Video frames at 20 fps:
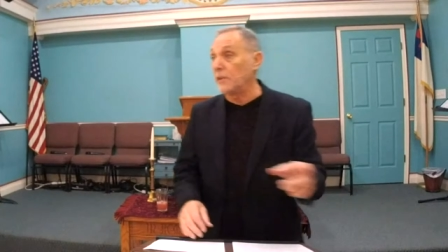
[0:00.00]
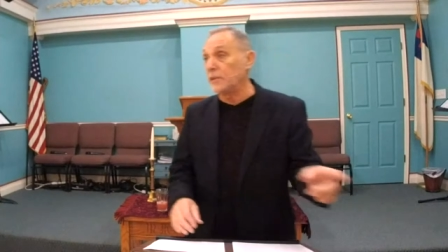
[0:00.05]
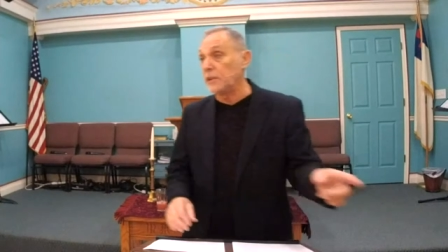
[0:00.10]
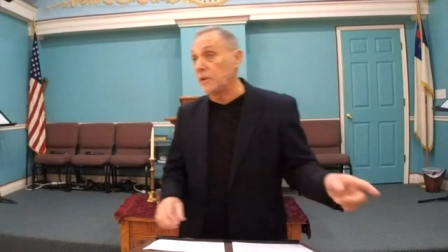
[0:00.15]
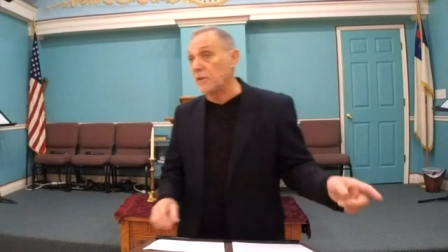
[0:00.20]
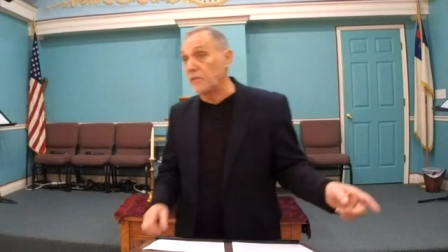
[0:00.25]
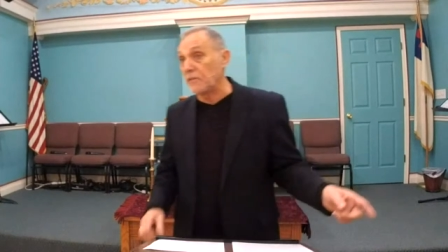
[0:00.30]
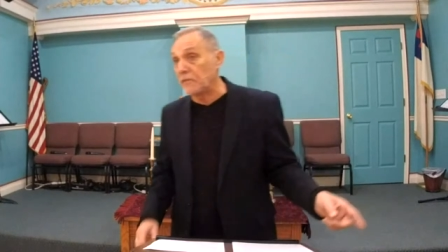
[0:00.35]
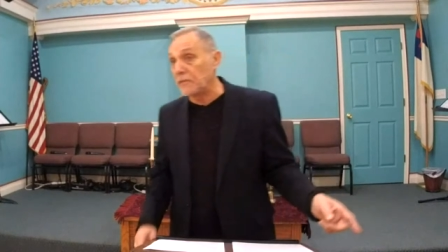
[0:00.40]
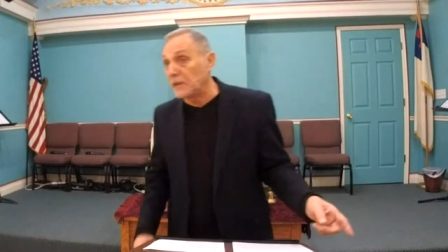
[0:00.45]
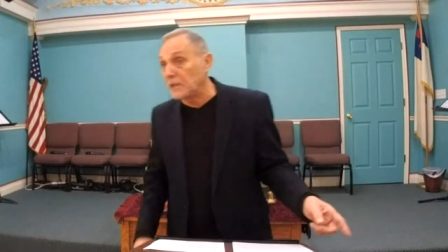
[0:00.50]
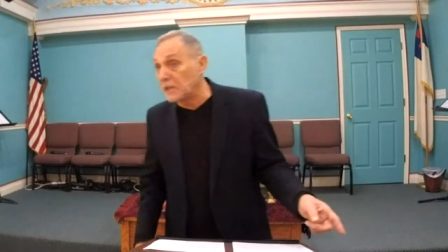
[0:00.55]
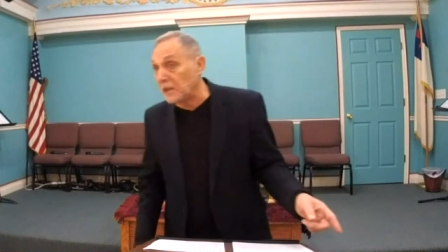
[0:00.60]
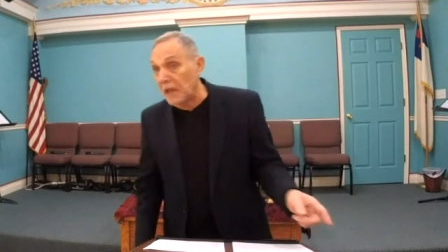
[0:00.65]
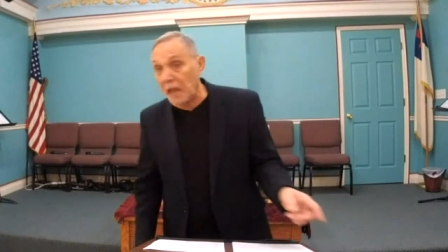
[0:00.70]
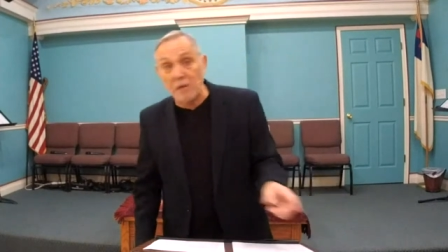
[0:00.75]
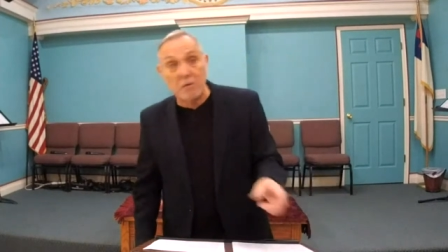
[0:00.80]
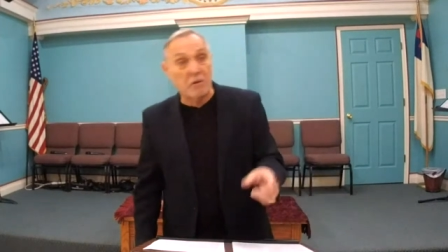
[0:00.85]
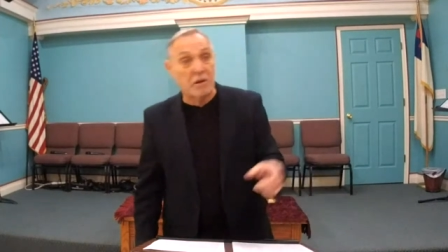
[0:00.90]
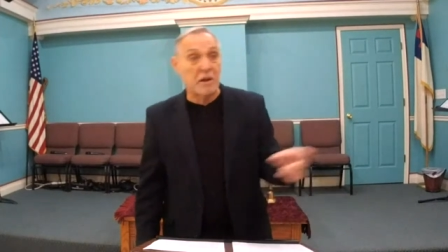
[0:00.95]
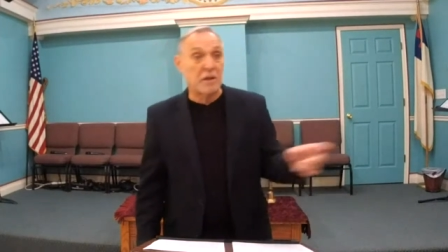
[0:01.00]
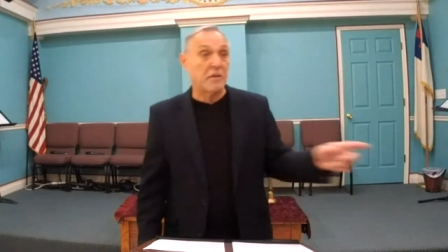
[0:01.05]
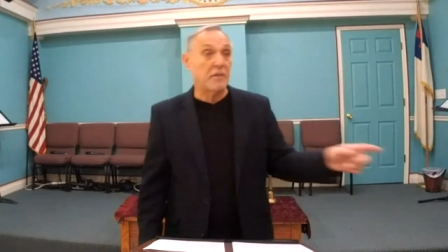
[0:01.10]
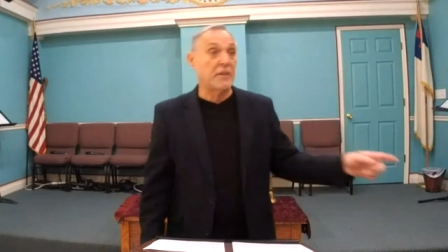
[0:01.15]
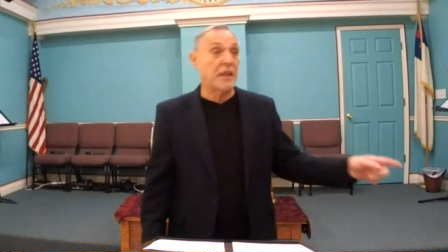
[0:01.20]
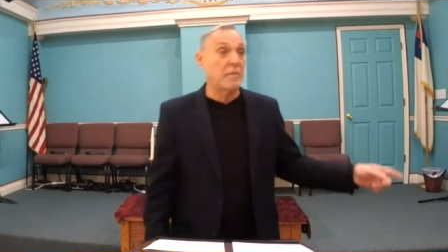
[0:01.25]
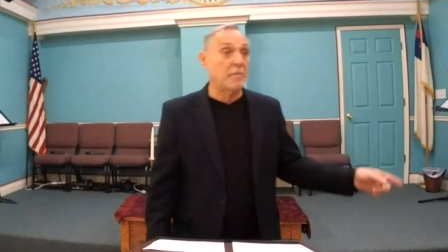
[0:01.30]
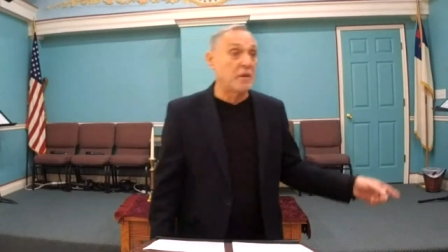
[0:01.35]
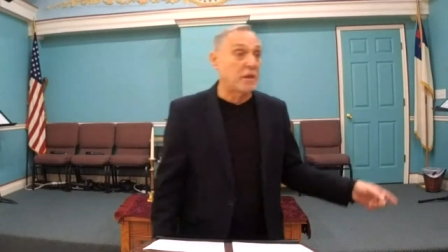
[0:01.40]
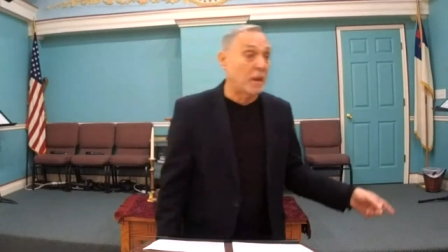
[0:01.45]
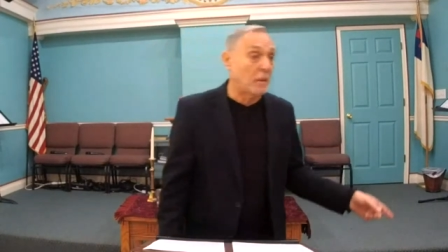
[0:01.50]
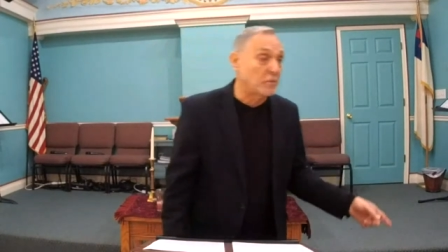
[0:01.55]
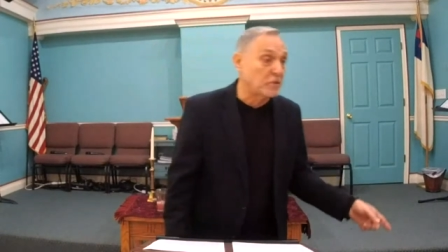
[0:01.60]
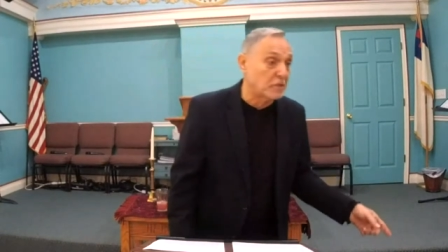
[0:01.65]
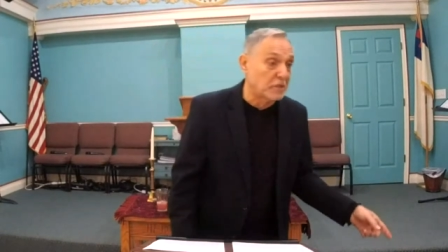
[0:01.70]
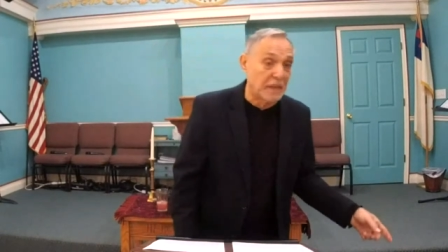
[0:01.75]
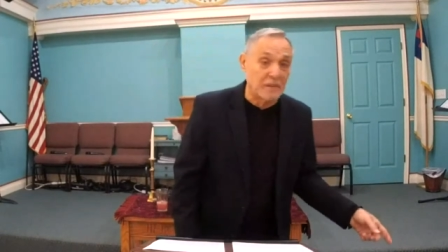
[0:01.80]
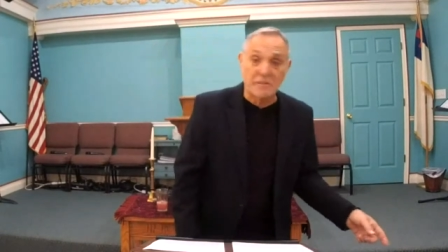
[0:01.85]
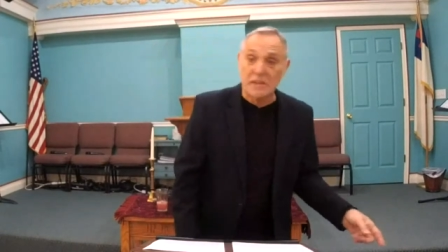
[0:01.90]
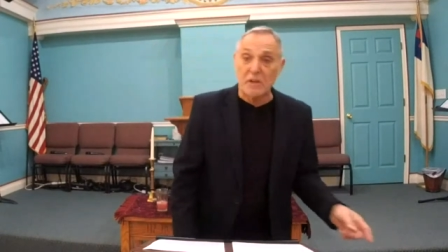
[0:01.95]
that they're afflicted. I don't care that they become
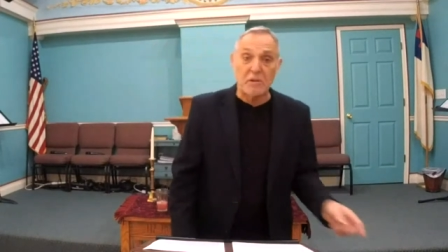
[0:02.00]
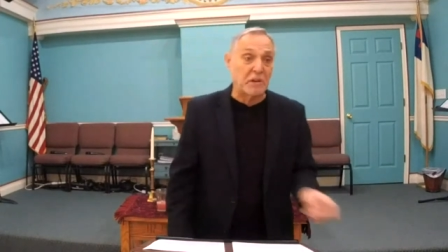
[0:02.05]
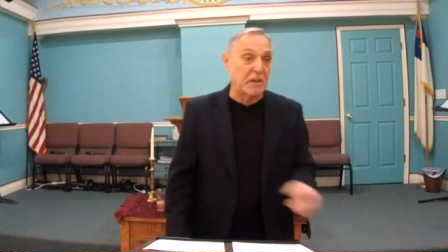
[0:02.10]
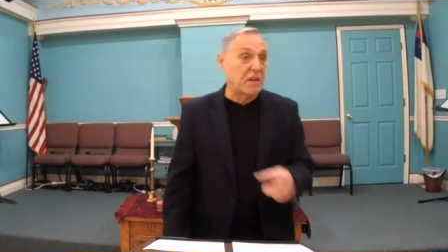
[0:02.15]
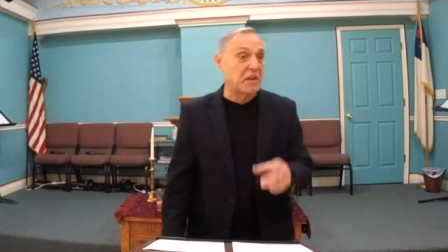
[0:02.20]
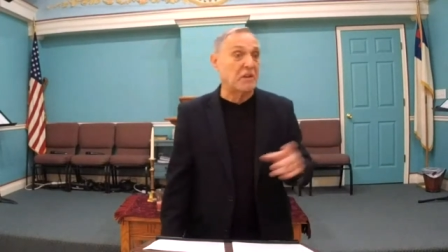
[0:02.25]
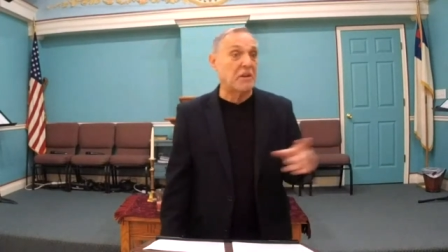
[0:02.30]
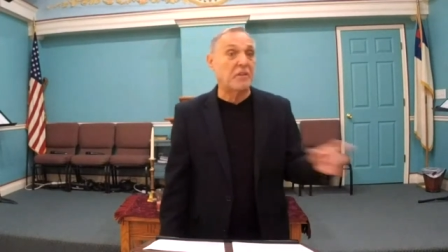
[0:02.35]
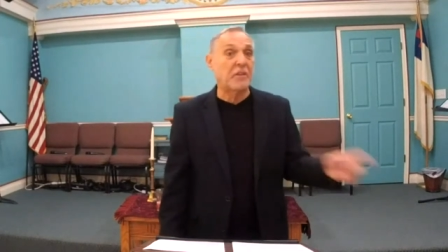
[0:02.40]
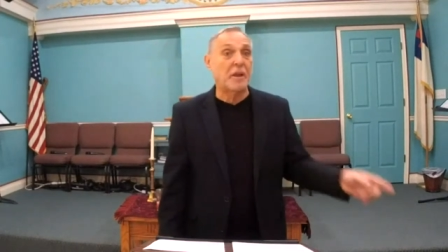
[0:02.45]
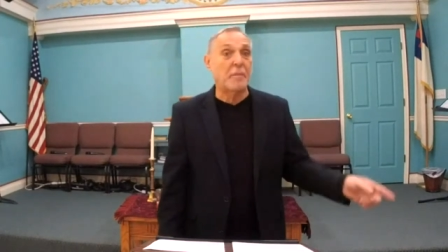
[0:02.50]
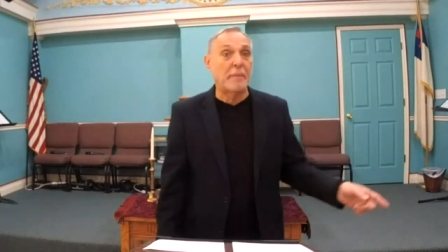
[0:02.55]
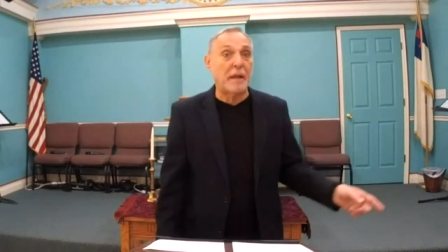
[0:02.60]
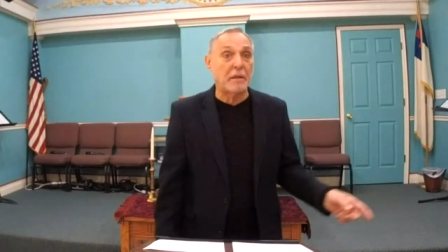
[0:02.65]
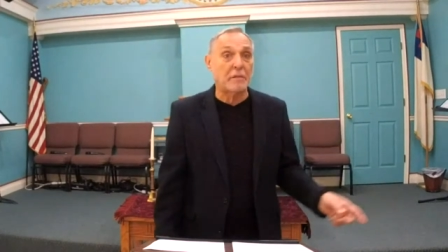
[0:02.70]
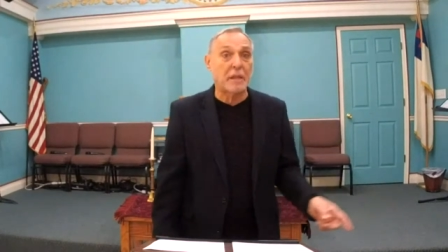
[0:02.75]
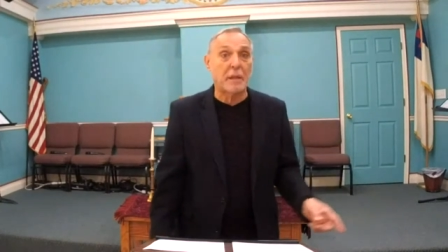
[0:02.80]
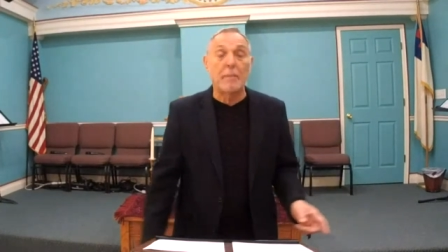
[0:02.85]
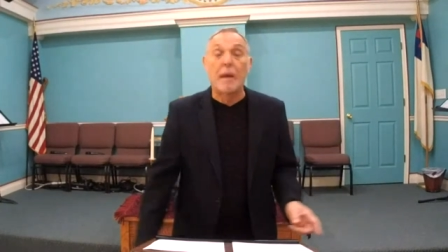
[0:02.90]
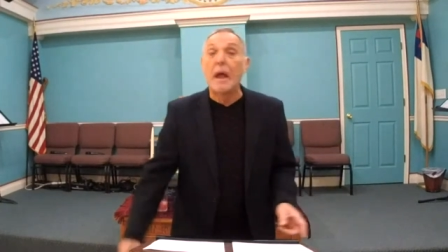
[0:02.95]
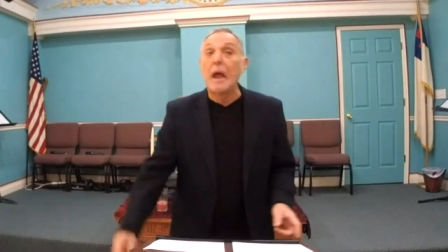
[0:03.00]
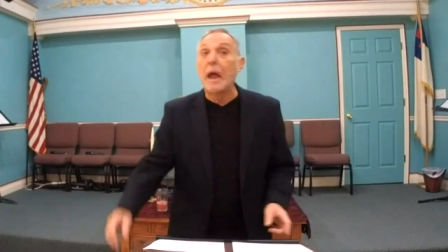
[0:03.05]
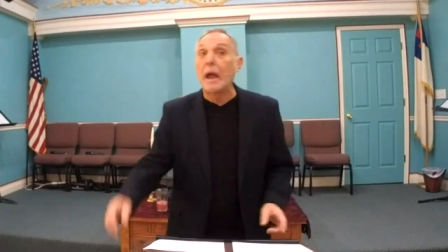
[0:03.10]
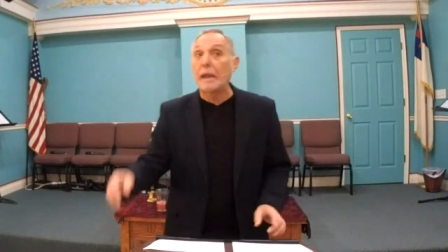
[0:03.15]
slaves. I don't care nothing about them.